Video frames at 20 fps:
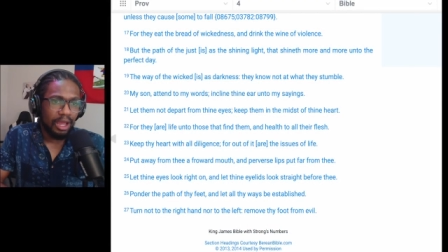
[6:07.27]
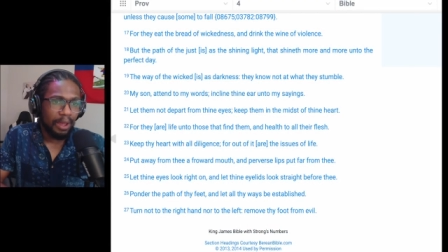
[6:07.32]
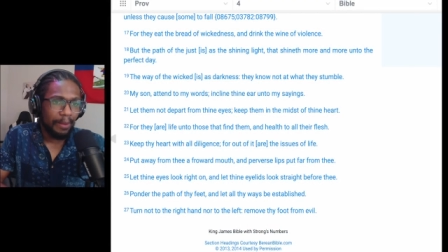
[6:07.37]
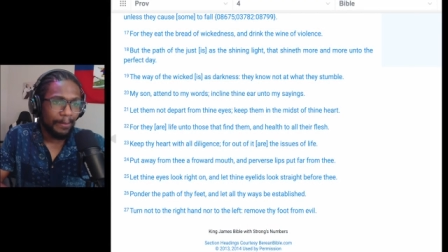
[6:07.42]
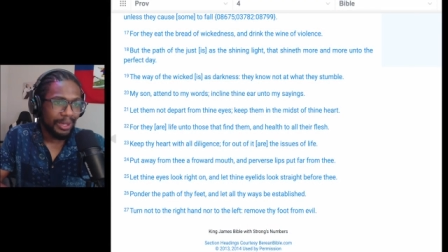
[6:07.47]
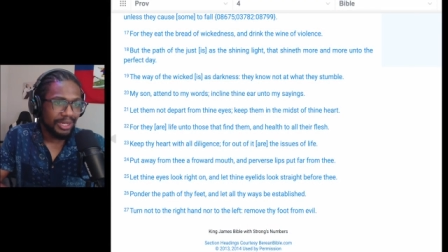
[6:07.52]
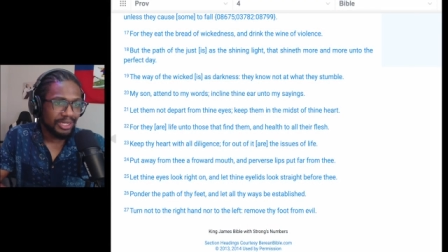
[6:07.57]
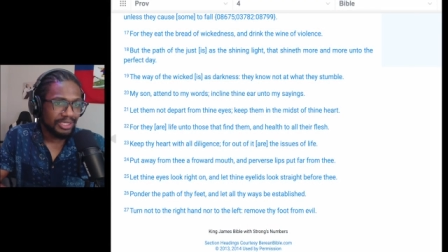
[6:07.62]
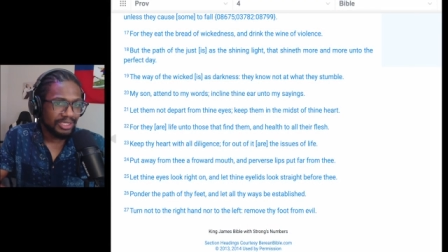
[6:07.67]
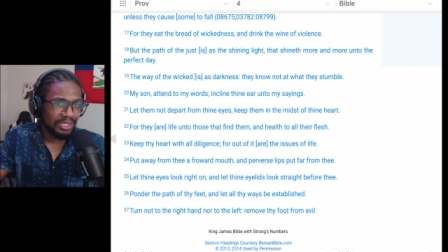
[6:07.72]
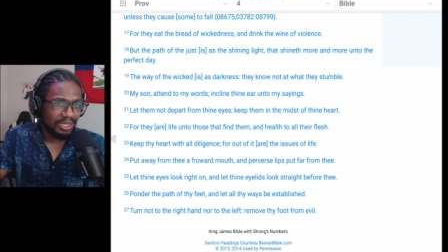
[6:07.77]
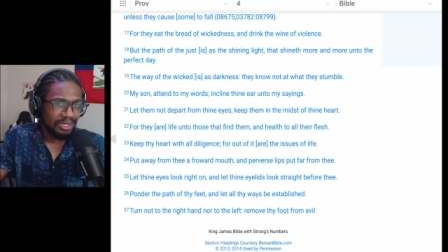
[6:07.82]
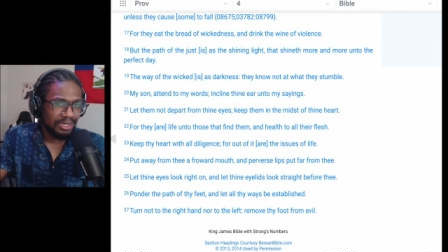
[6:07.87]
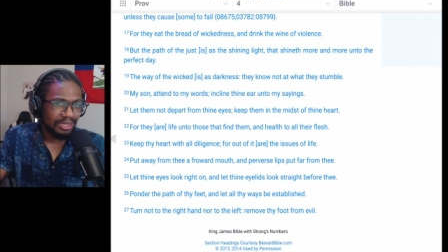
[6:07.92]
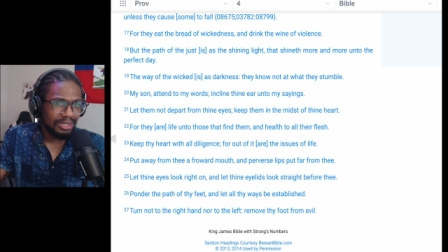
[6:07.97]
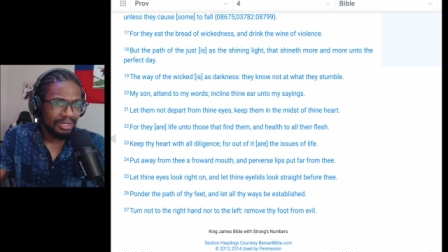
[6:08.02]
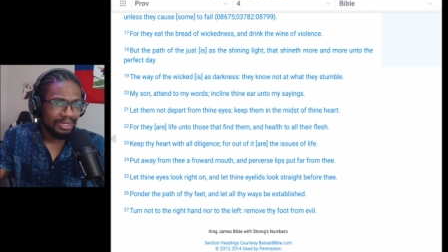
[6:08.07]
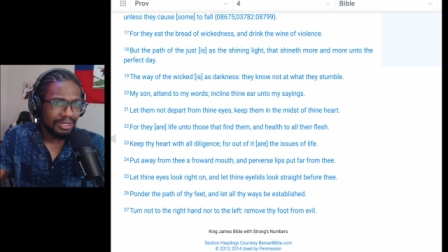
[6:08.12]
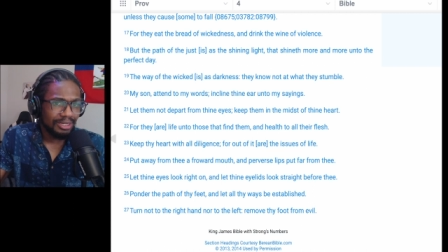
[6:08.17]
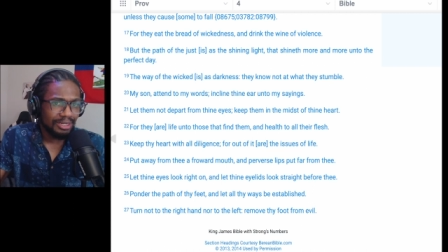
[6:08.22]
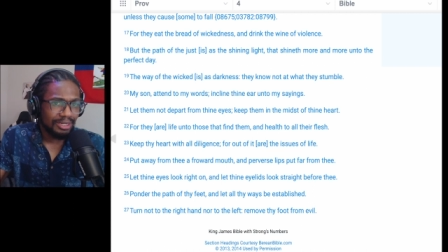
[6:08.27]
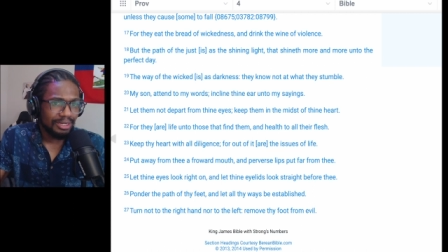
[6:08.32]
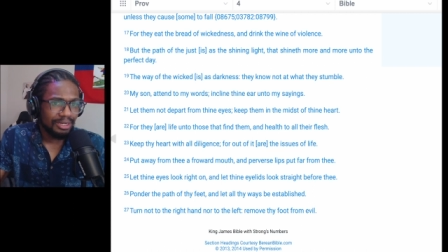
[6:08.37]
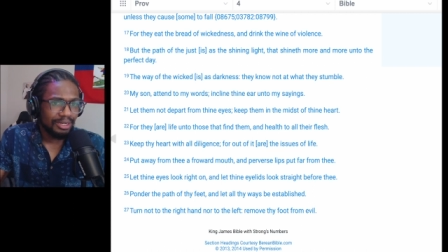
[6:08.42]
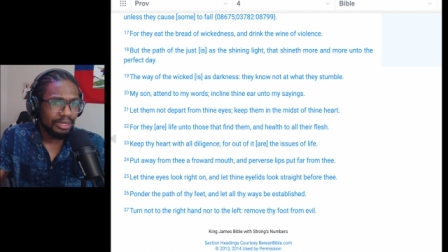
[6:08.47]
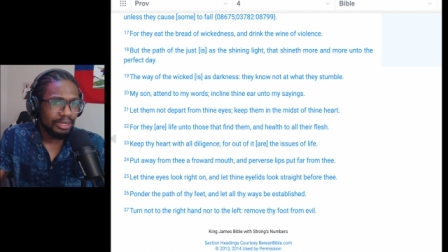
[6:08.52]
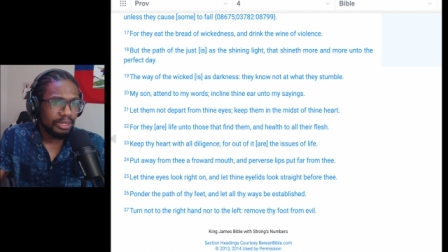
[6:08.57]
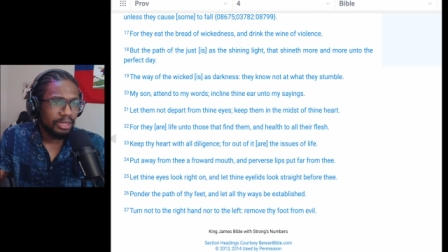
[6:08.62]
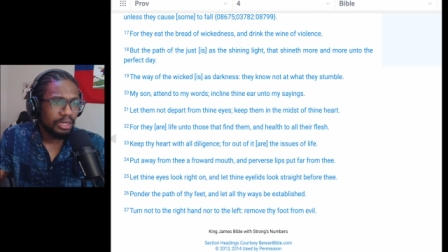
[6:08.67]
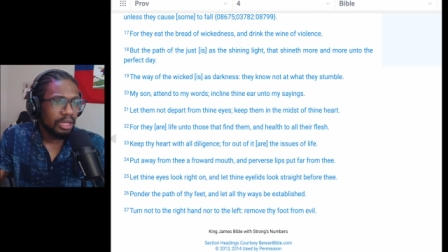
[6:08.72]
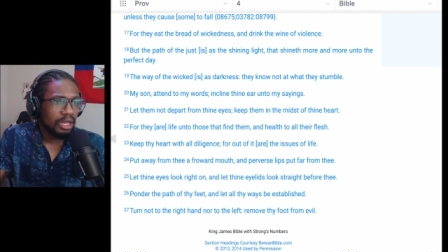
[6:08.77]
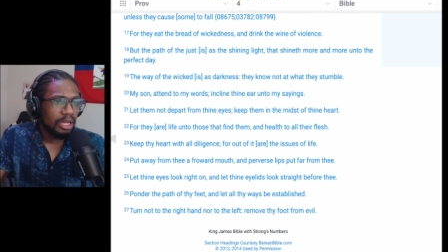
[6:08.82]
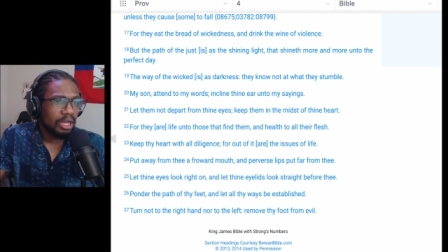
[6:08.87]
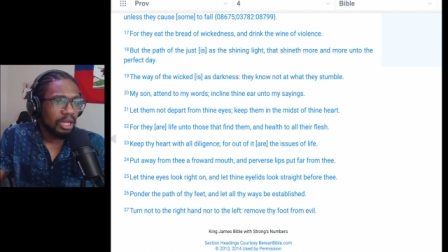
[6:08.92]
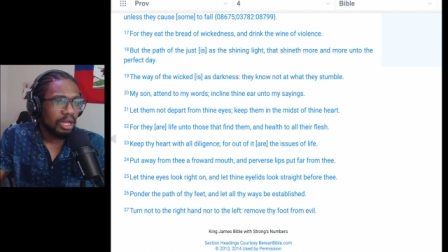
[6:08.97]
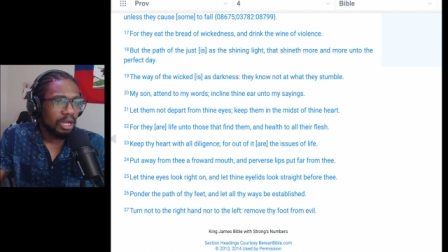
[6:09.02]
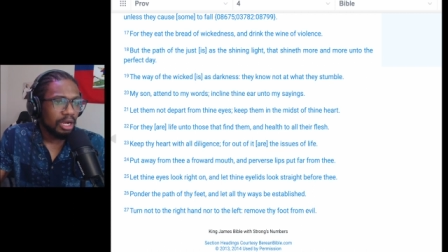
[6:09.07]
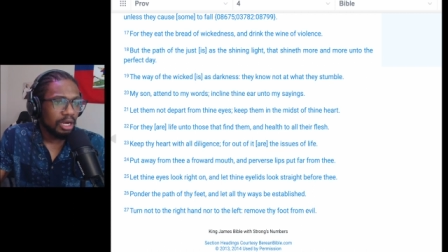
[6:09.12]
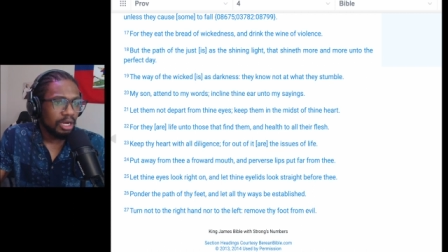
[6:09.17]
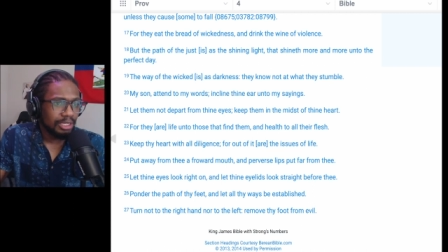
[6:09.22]
my son,
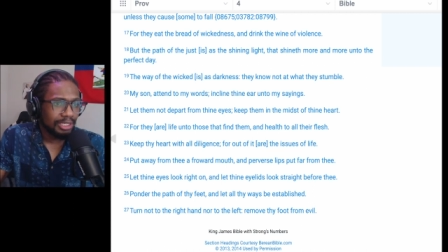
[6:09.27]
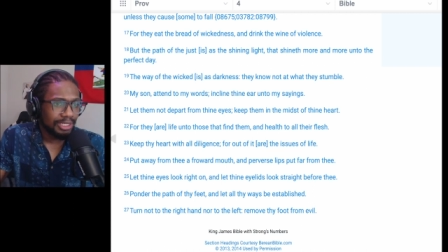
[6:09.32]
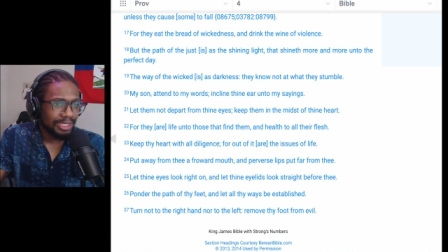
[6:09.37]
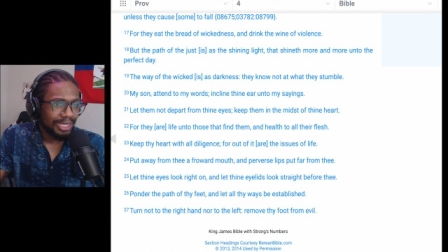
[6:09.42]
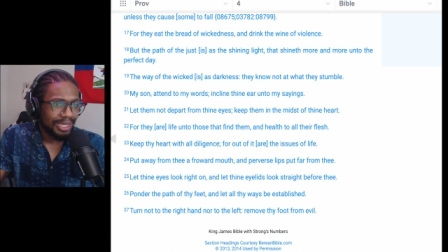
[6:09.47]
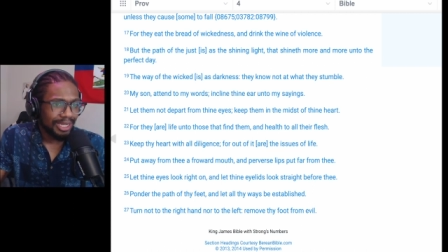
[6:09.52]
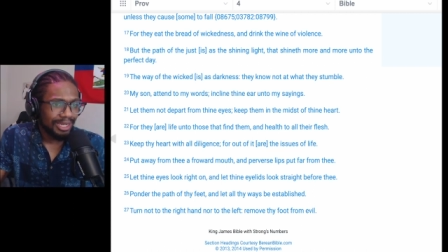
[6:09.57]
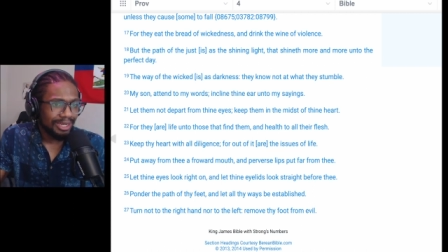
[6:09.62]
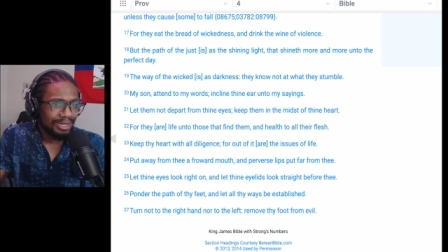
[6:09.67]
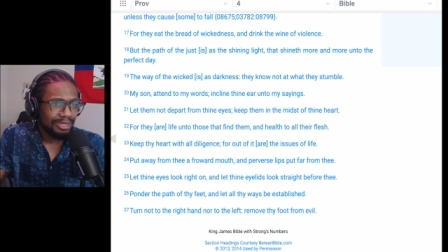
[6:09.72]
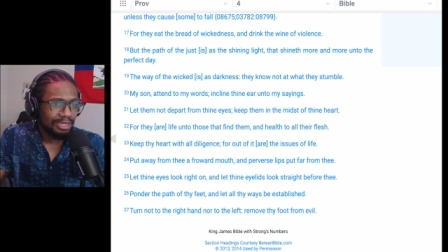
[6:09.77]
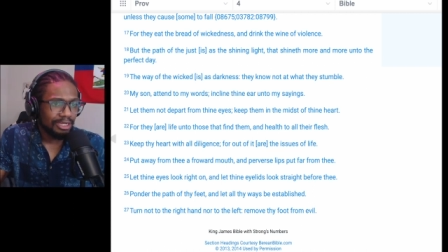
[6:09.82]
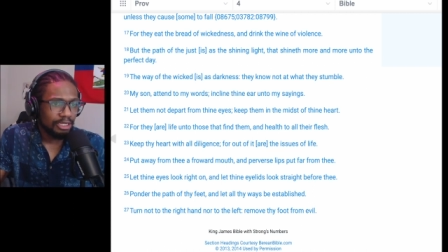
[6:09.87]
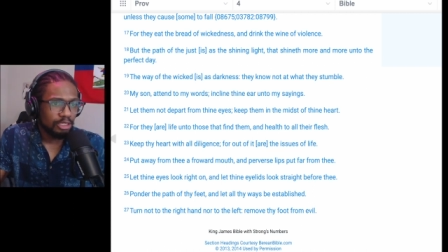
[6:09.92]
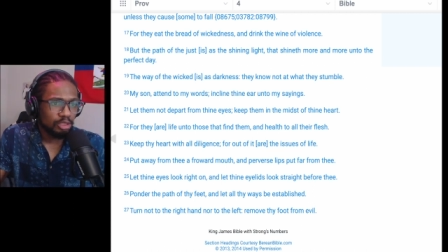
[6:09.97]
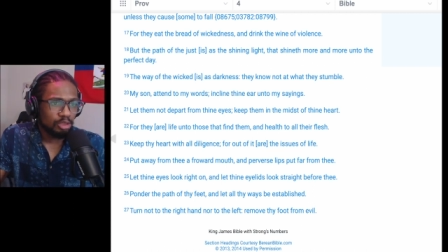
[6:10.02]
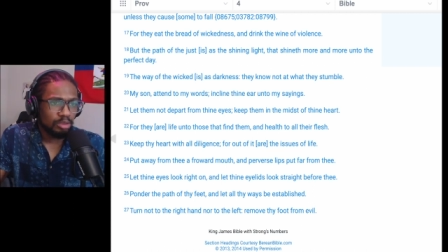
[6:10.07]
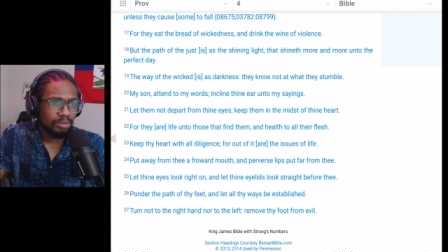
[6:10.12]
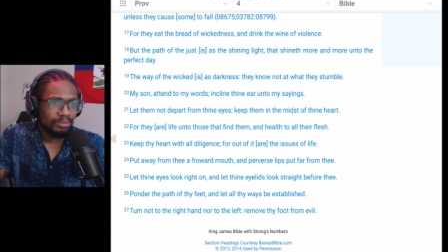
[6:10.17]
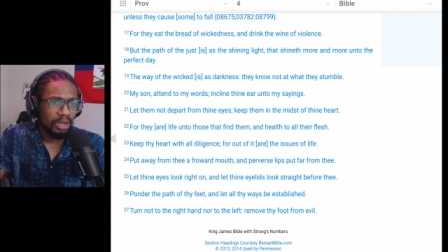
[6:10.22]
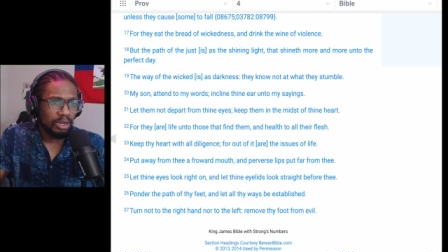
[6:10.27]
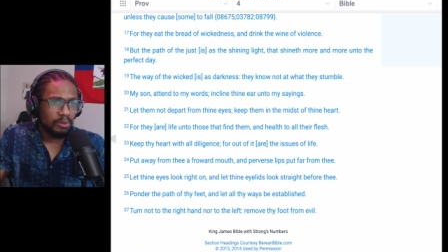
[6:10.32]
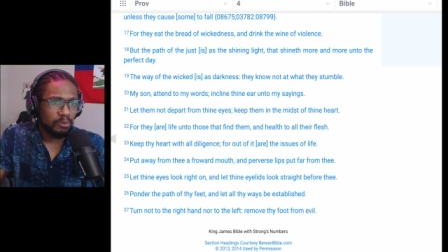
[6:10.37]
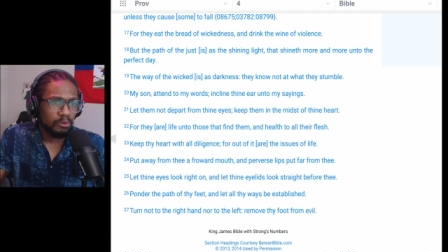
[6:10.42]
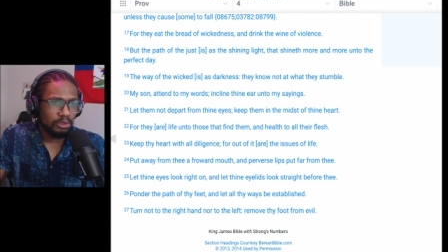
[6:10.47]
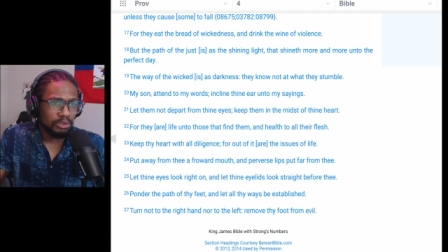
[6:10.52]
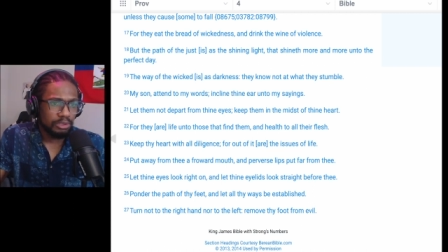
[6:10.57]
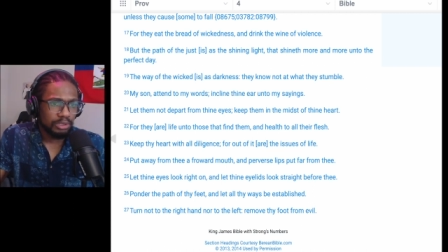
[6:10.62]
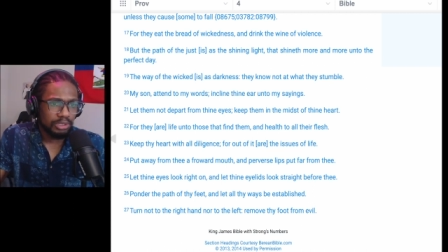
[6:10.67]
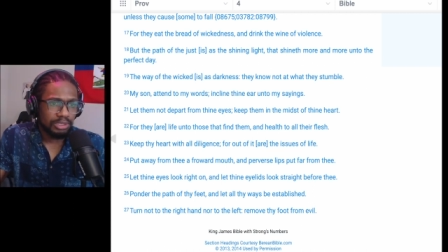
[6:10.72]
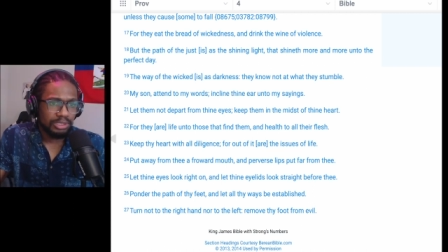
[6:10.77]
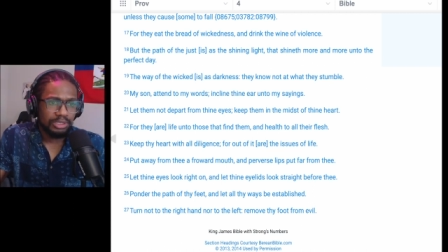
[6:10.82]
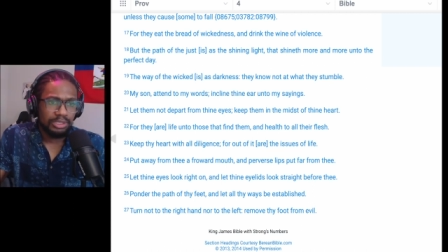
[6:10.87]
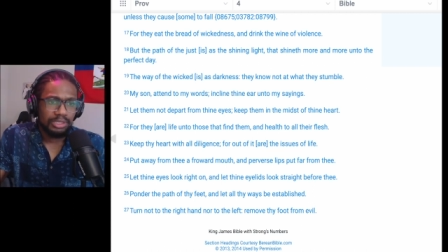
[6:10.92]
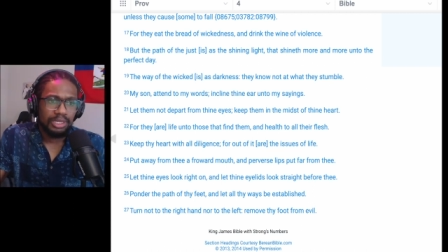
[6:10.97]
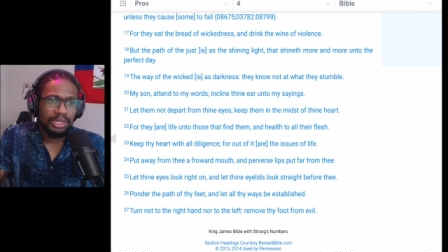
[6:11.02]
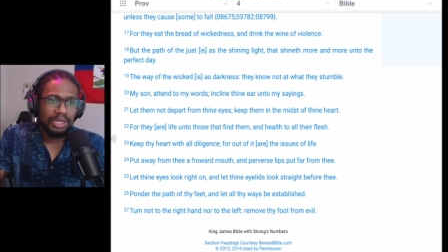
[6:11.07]
attend to my words,